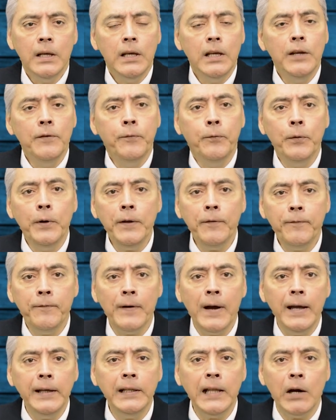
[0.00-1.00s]
If we
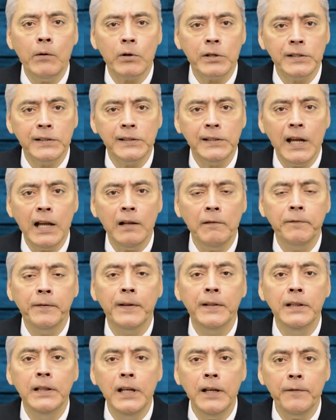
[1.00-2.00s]
find ourselves
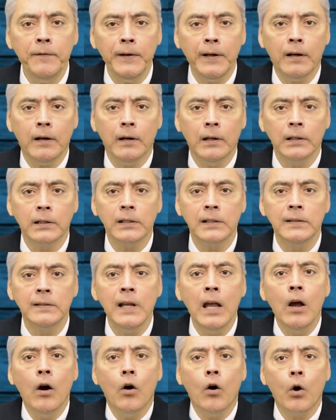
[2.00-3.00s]
in difficulties
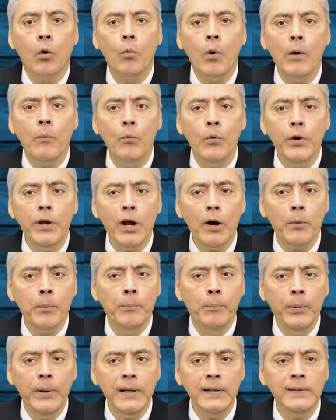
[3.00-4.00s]
or when we are
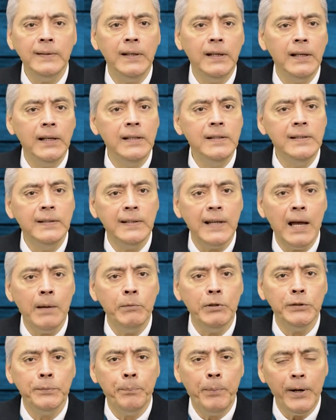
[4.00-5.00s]
busy in
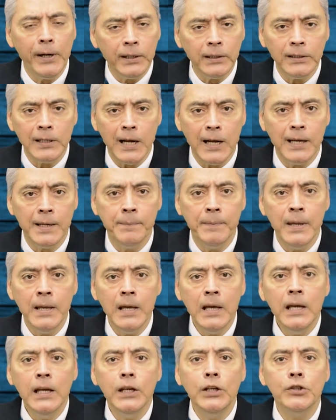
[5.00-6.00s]
some spare time,
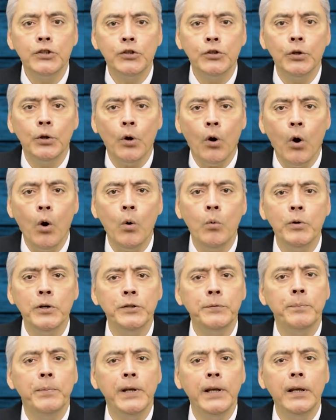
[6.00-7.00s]
it should
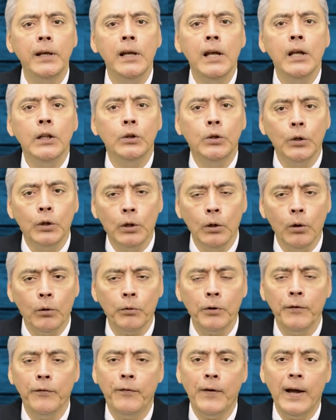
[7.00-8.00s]
always be to
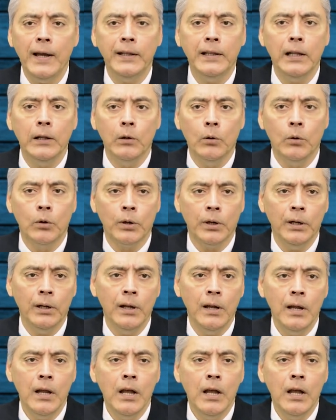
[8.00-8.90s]
glorify the Lord.